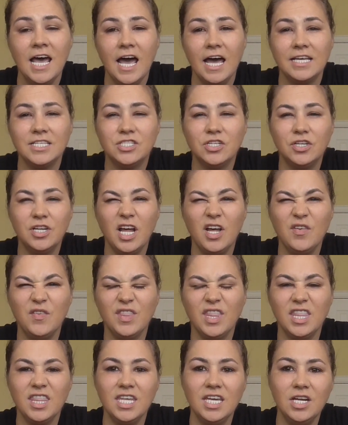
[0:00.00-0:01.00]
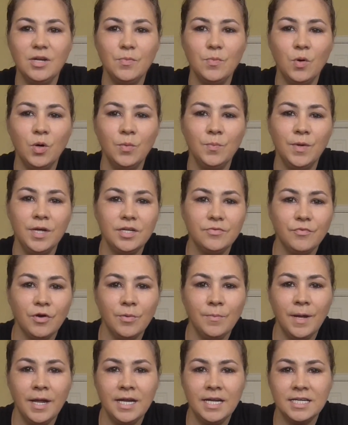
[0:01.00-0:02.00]
I started out with a little more
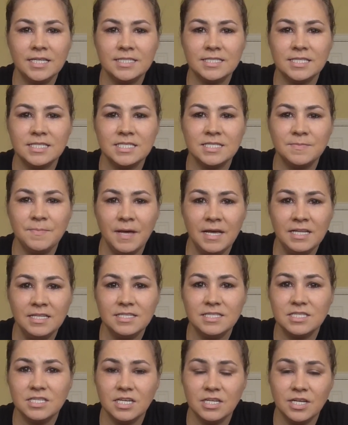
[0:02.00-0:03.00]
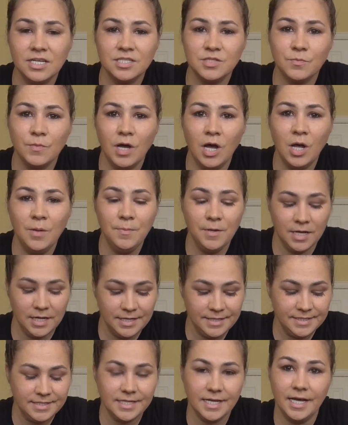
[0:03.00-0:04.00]
romantic suspense as well
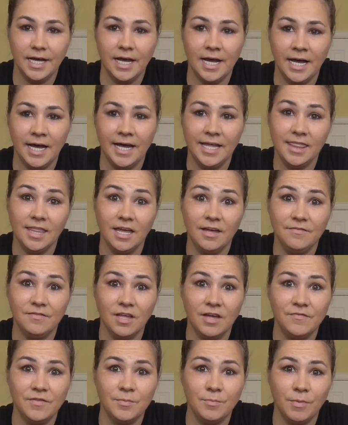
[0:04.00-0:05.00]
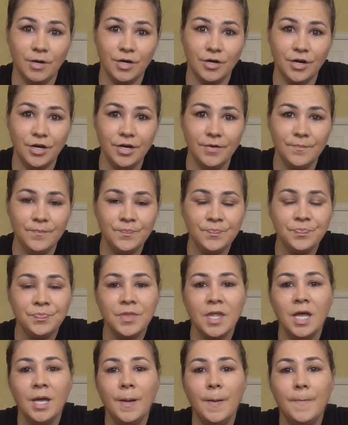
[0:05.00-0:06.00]
because I love love and murder,
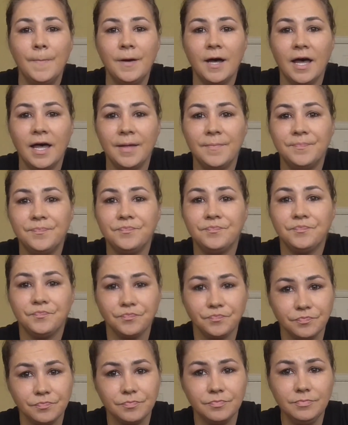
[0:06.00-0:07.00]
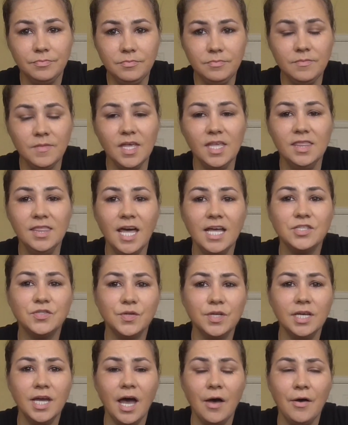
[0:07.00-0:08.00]
but that's
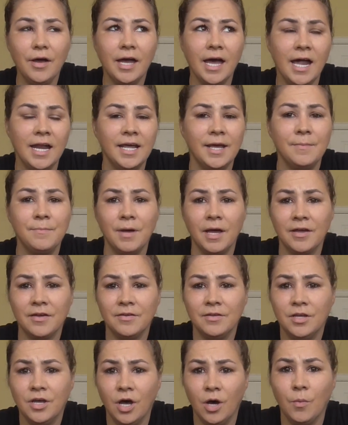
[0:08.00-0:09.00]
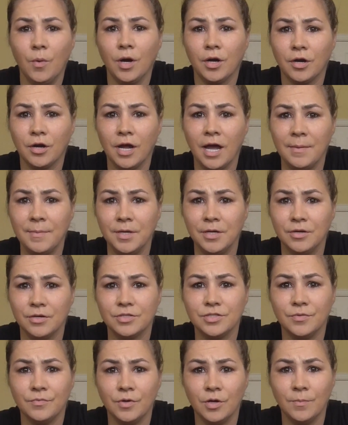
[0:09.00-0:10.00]
really how I got it. My coworker got me
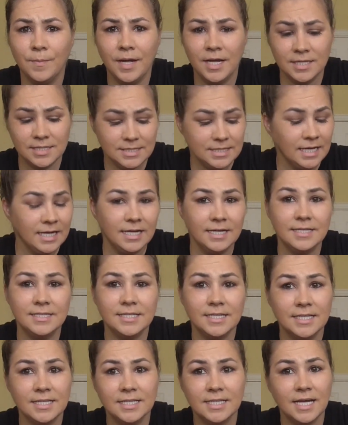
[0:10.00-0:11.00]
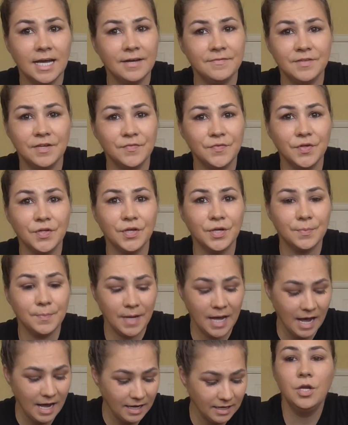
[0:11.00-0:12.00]
hooked on romance, and I've never looked
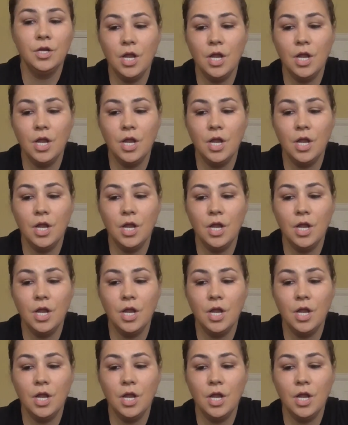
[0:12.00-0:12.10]
back.